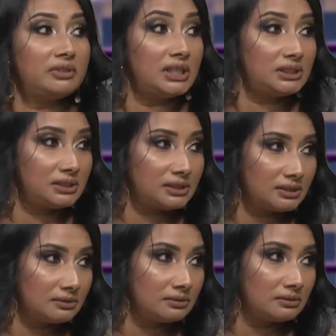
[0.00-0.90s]
friends,
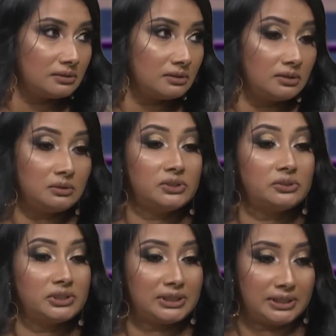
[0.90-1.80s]
no
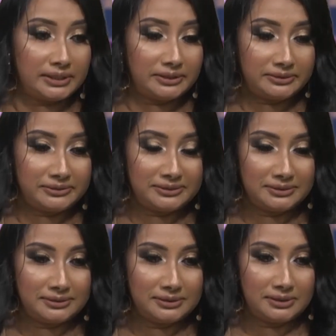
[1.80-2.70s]
social life,
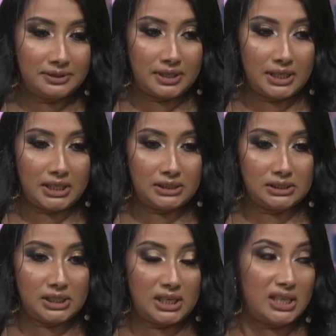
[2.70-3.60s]

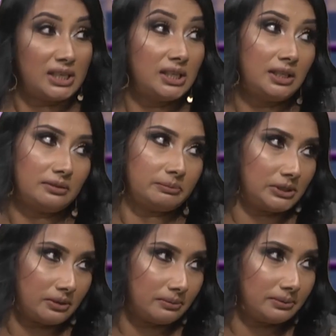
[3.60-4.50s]
and I hate my
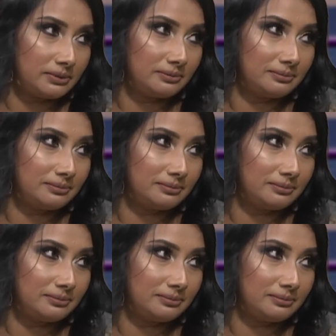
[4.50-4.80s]
job.